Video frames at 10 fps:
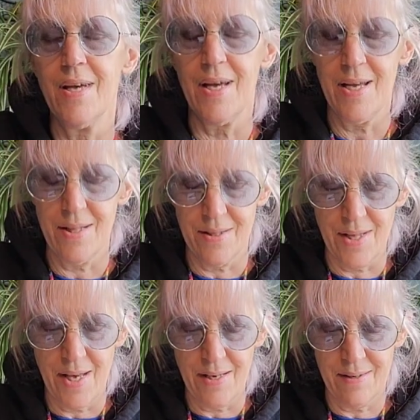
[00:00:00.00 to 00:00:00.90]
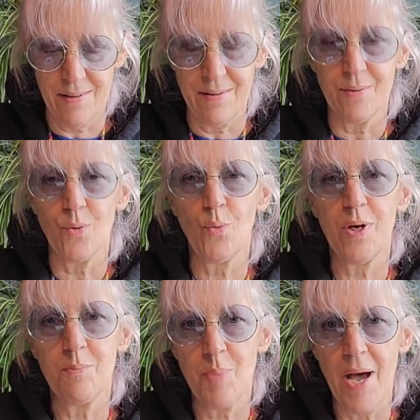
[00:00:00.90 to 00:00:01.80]
and then
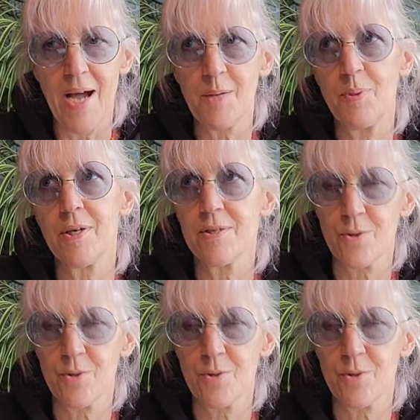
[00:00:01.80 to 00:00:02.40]
went back because,